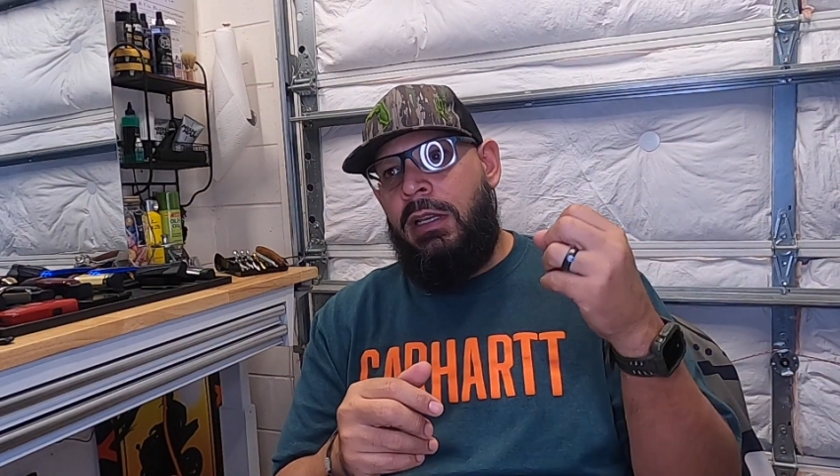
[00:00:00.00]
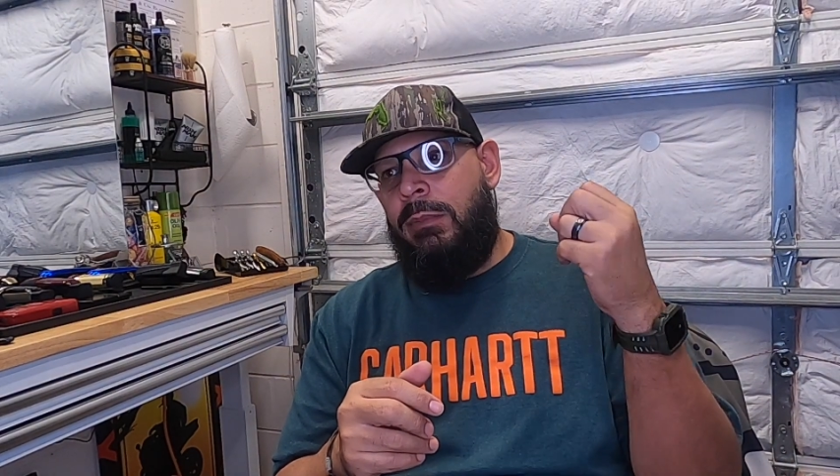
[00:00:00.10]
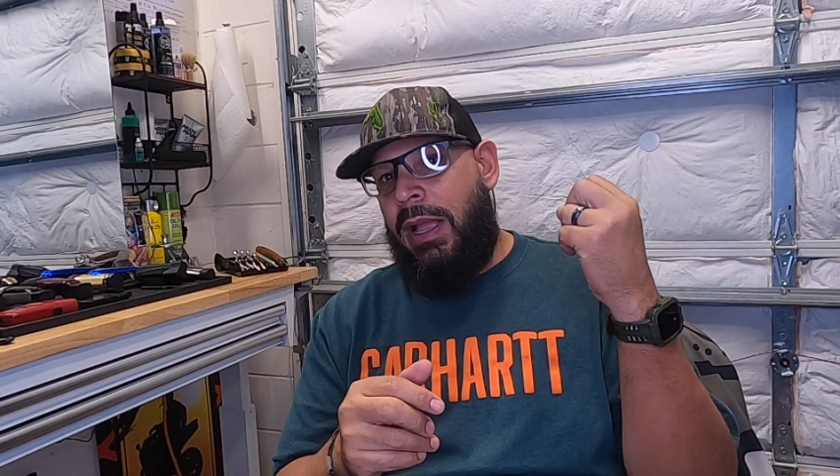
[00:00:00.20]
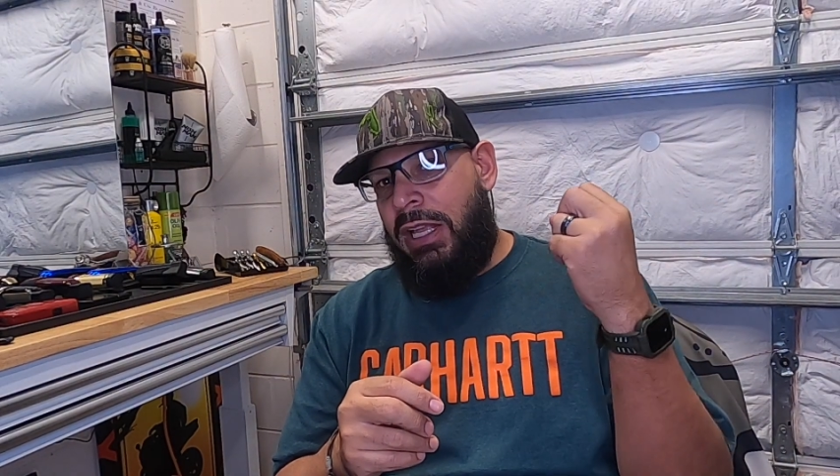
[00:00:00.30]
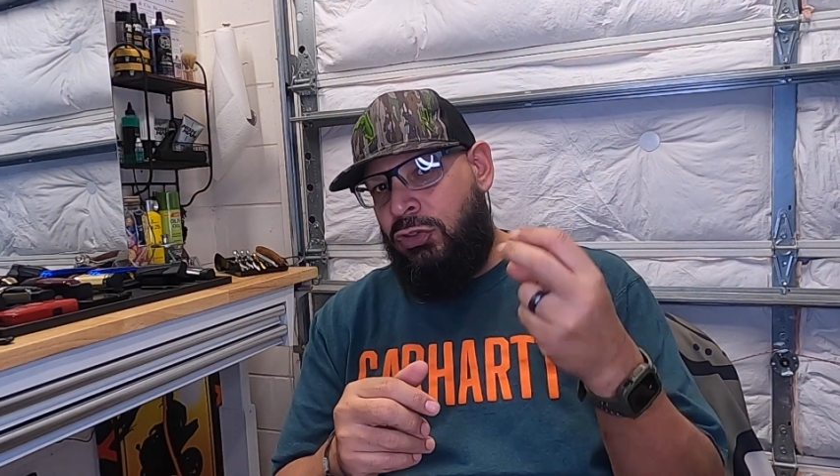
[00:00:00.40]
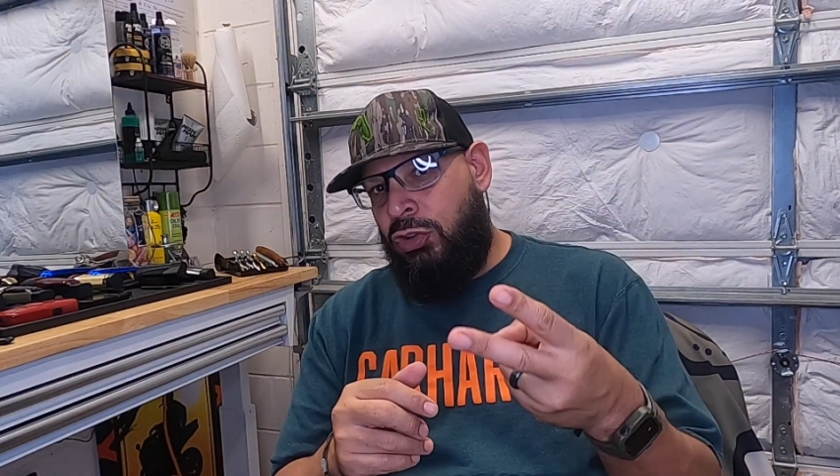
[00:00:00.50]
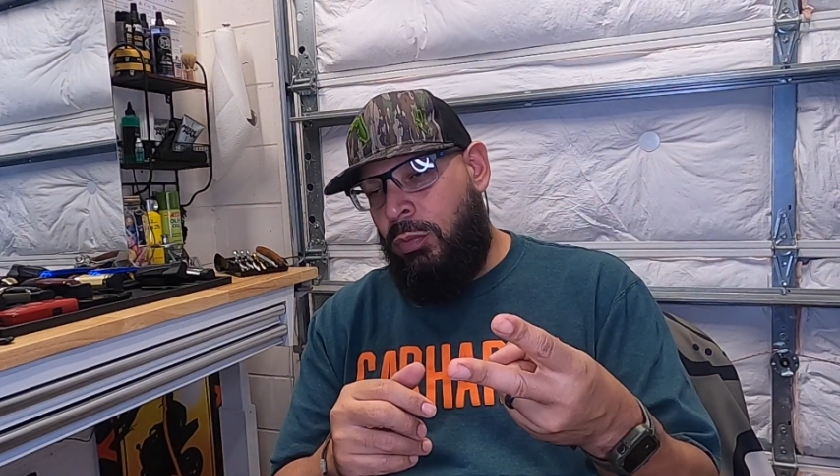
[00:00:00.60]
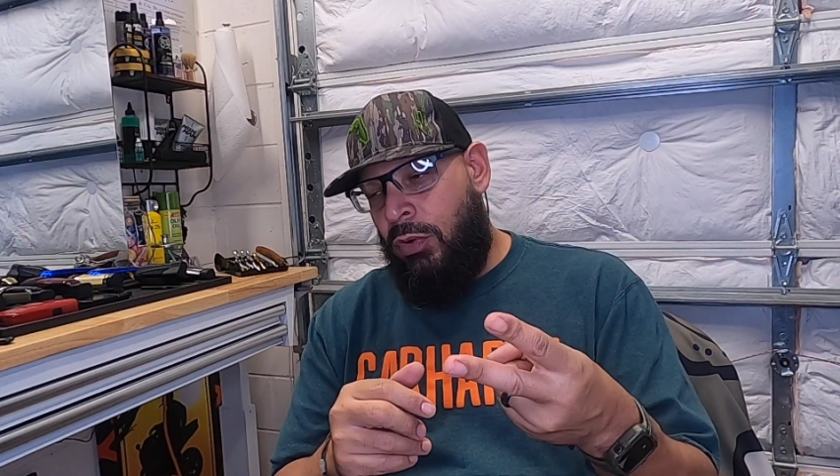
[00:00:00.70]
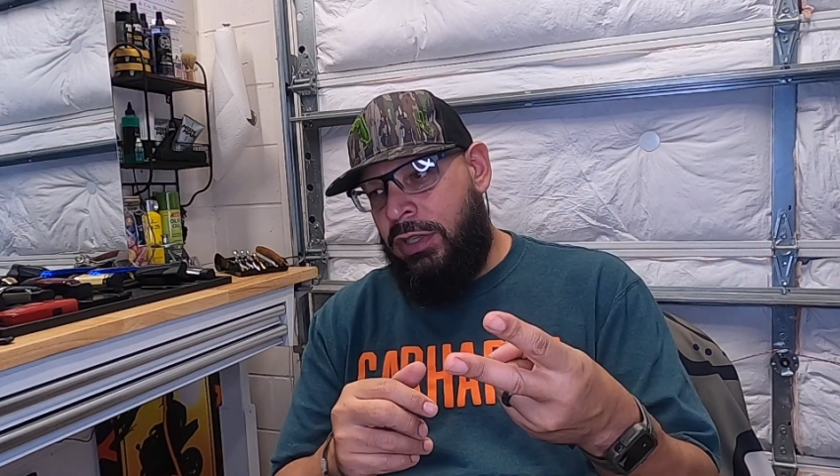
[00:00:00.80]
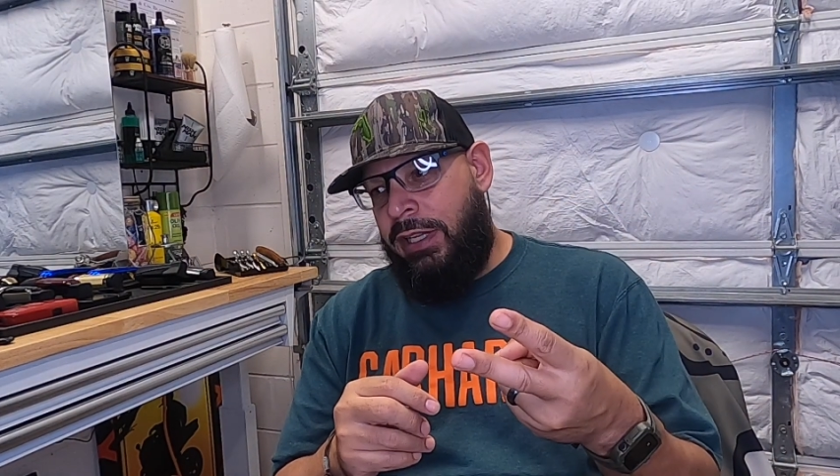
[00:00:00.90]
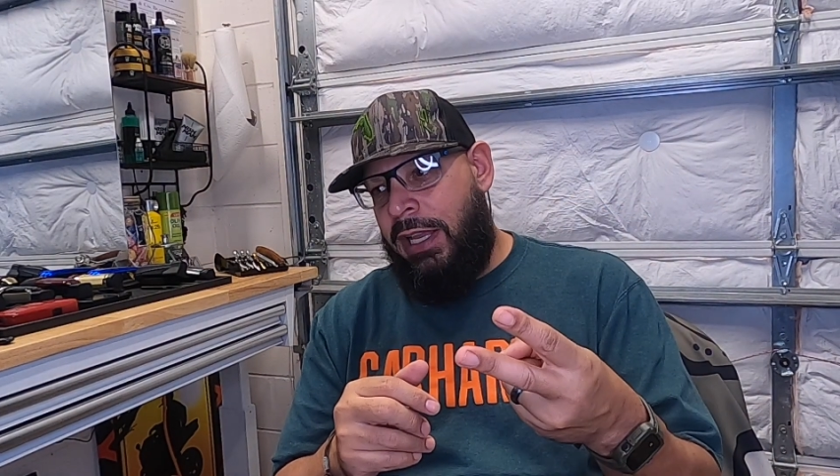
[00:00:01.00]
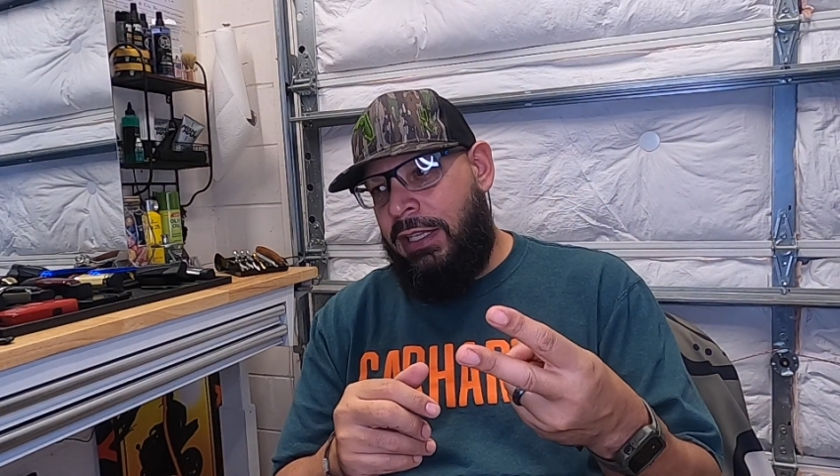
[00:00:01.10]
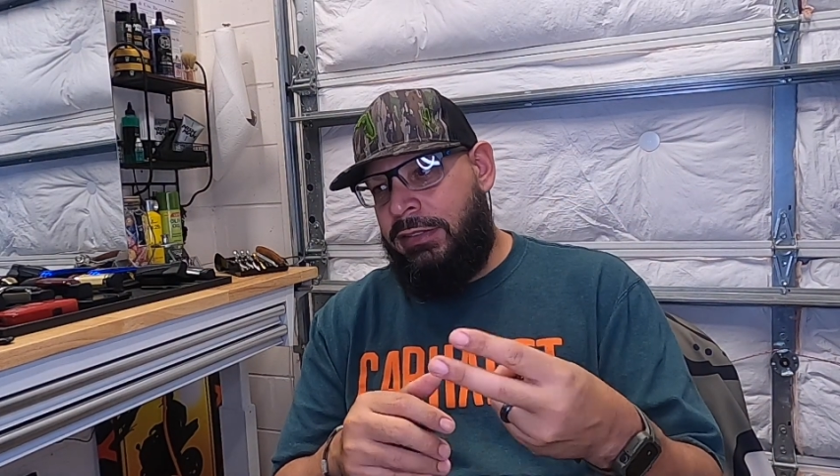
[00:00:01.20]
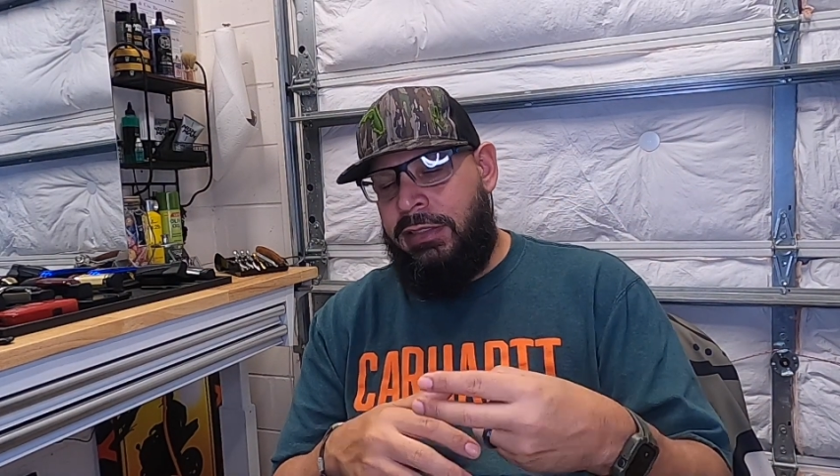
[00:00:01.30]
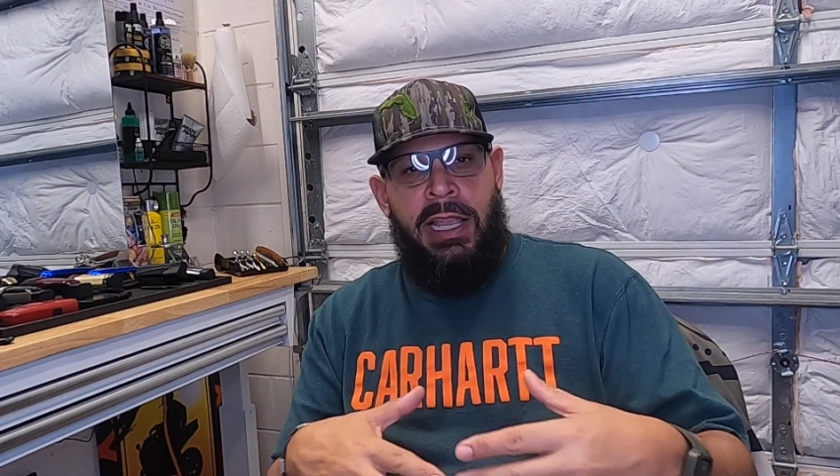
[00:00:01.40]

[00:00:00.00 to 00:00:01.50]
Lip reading: pass 2 more tests,